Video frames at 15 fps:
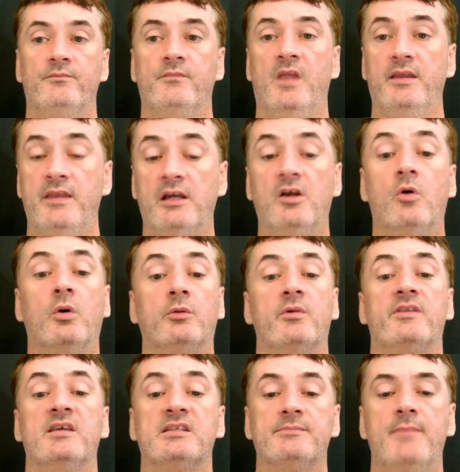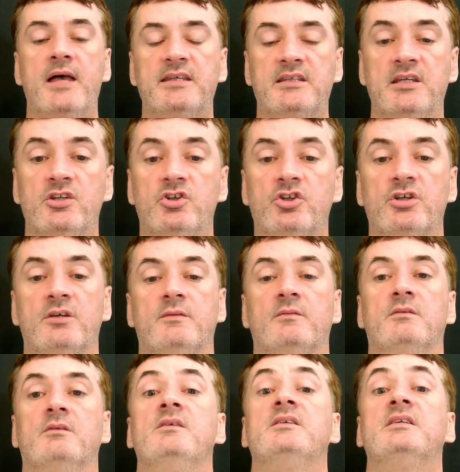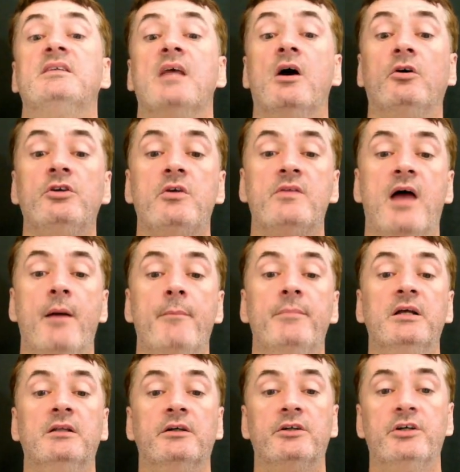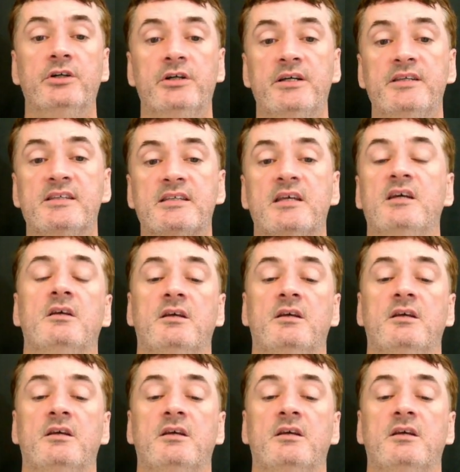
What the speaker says: They go in with this message, sell you that bill of goods,